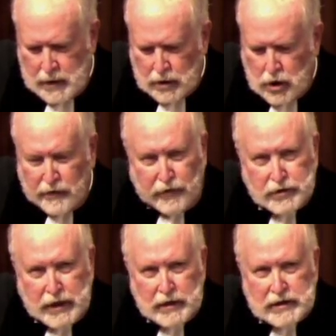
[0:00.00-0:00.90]
Cookeville,
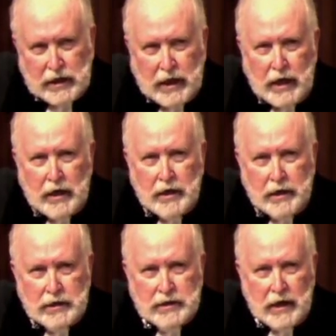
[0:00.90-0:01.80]
Tennessee
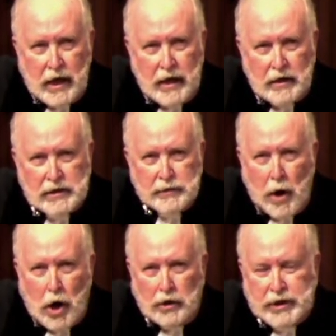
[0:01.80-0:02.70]
is a
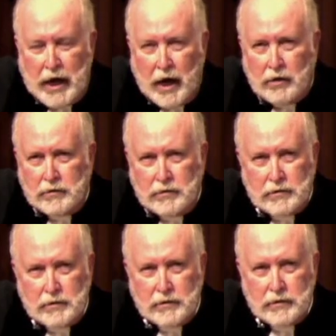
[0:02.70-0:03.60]
small town.
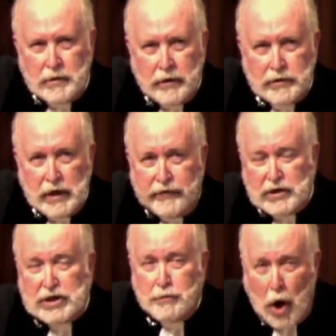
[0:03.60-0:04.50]
It was even
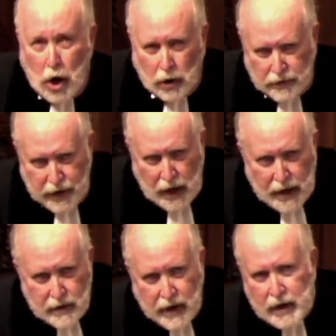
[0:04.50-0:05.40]
smaller
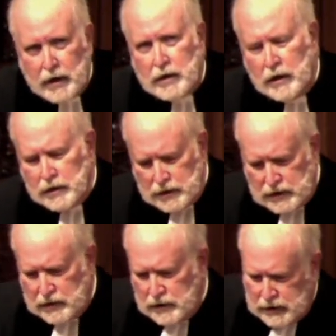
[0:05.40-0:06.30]
then than it
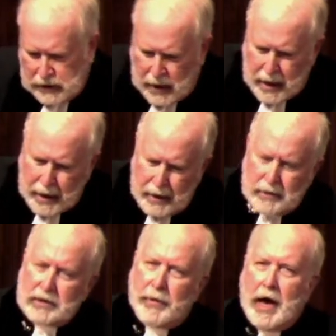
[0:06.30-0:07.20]
is today.
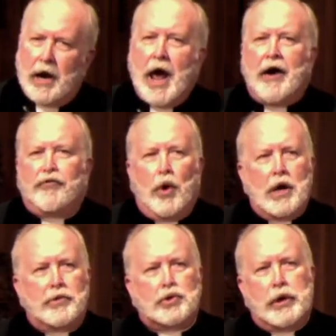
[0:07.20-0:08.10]
It's about halfway
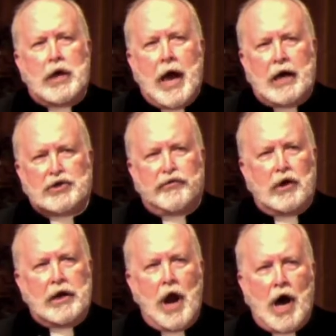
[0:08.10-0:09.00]
between Nashville
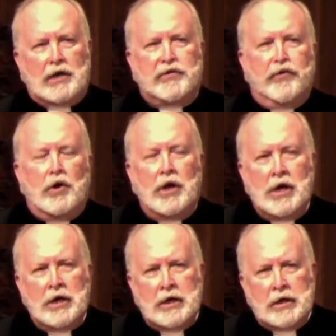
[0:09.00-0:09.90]
and Knoxville
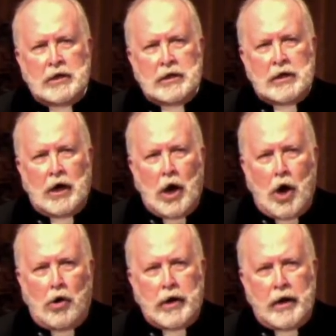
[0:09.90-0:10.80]

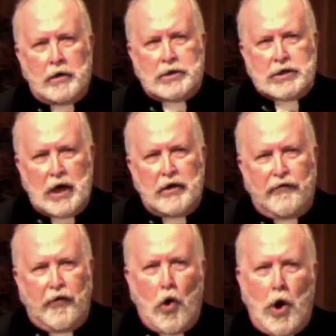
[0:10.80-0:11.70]
along Interstate
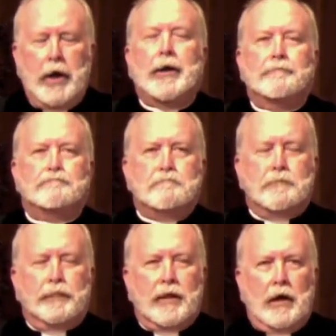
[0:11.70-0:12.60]
40.
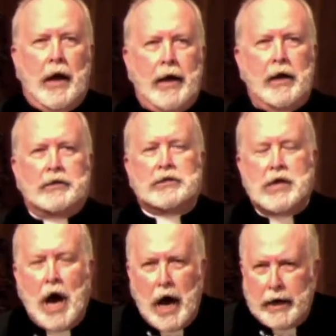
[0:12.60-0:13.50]
And it's
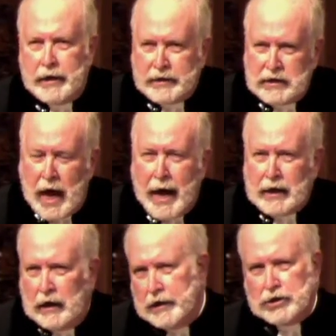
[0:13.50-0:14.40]
not
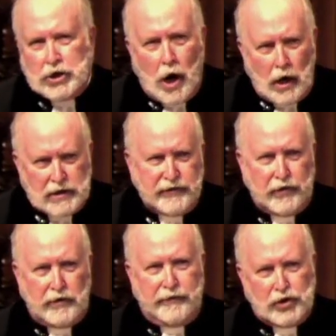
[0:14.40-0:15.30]
exactly
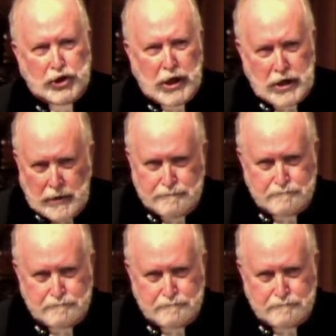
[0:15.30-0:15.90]
Charlottesville, Virginia.